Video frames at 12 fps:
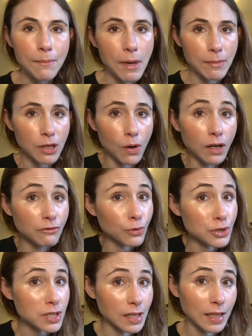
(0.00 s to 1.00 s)
Maybe you
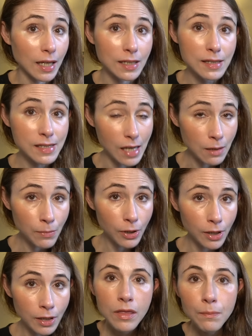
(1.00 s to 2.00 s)
unfortunately got a
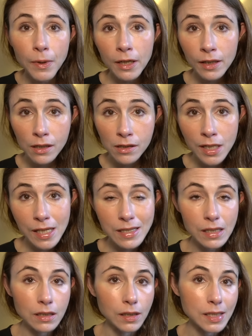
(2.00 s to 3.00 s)
sunburn. The barrier needs
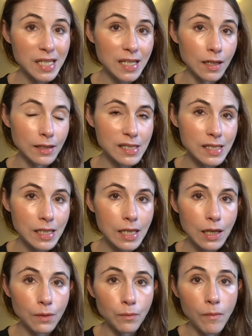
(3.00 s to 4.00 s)
a little TLC
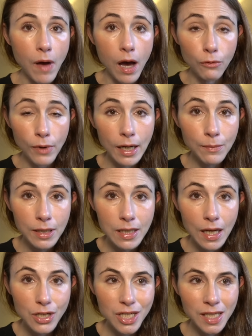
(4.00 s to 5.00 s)
and a
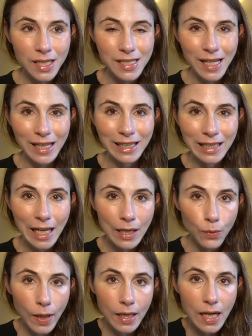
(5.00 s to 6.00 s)
recommendation is a
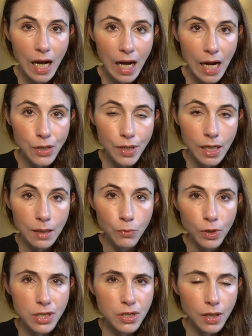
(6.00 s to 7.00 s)
lightweight hydrating
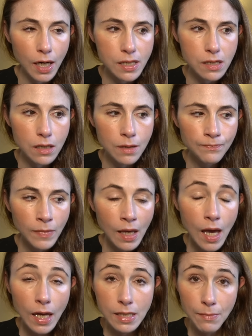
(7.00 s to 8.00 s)
moisturizer.
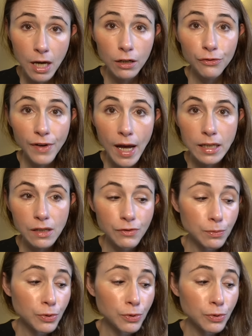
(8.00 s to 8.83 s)
As a matter of fact, if you